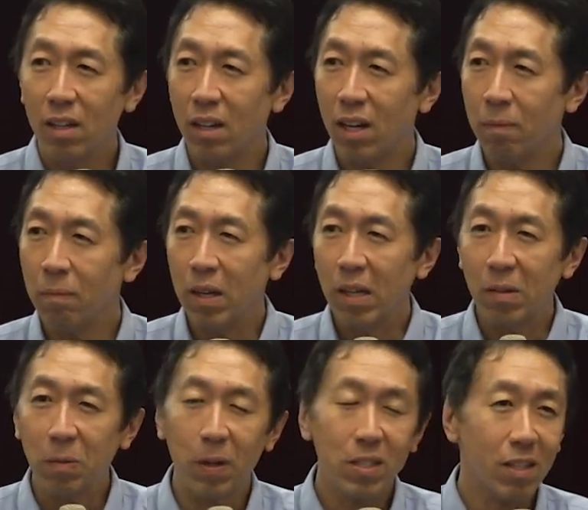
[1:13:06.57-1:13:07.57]
Um,
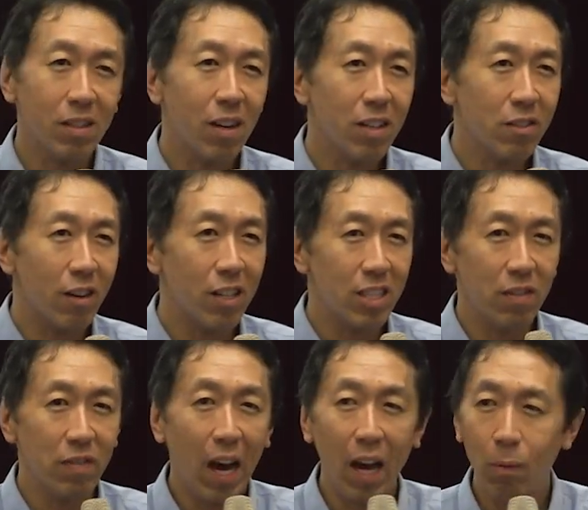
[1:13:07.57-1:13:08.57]
whereas in contrast,
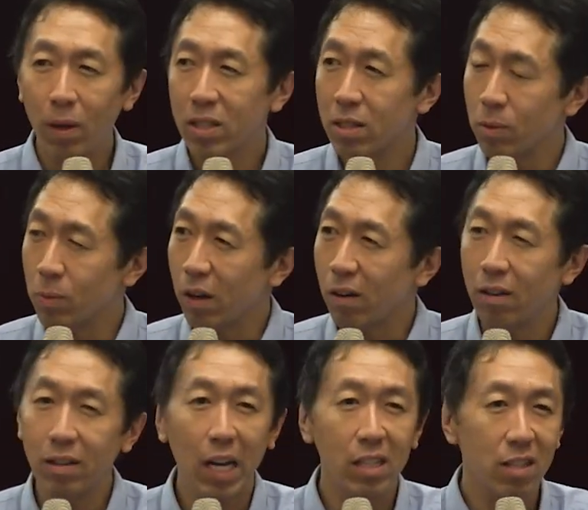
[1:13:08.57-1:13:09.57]
if I wanted to work
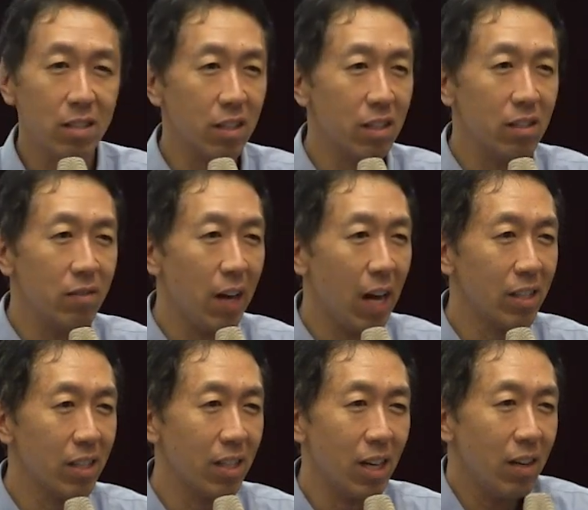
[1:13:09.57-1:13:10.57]
on that in Silicon Valley,